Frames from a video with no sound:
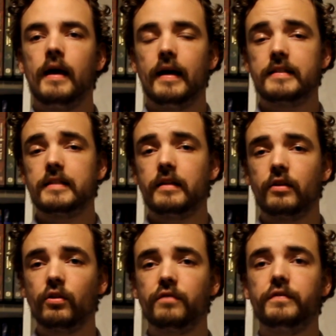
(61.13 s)
As said in
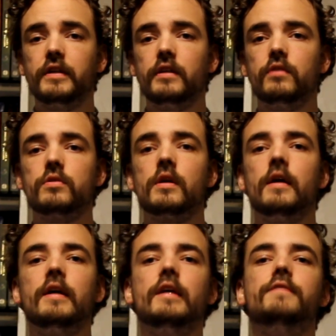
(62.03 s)
other videos,
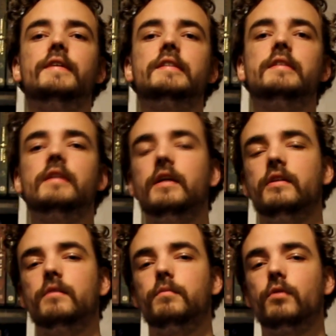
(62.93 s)
investing in
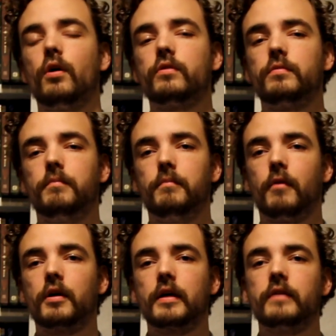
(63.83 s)
the broad
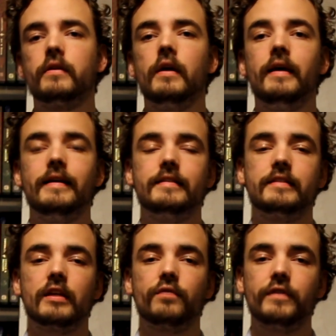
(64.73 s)
market
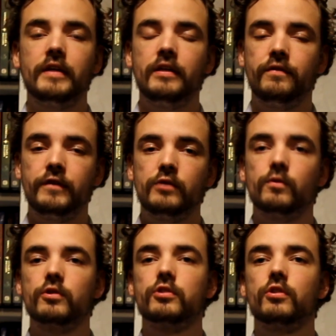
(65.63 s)
instead of in
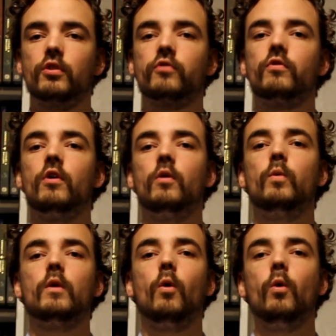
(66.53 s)
individual stocks
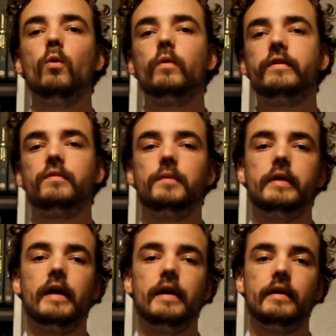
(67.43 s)
will always
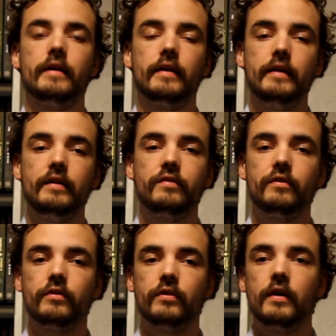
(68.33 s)
be an
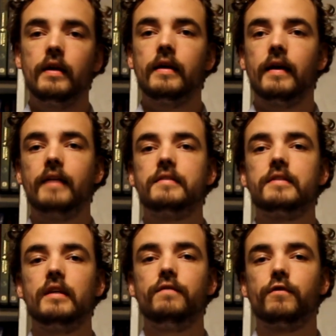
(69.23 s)
easier and
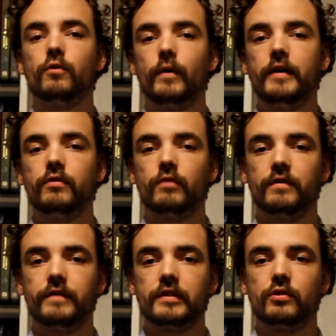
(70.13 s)
safer way to
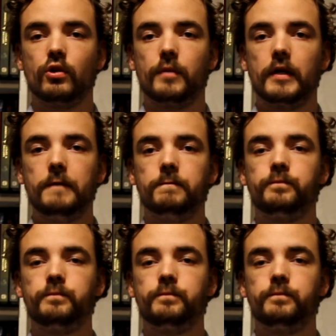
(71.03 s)
invest your money.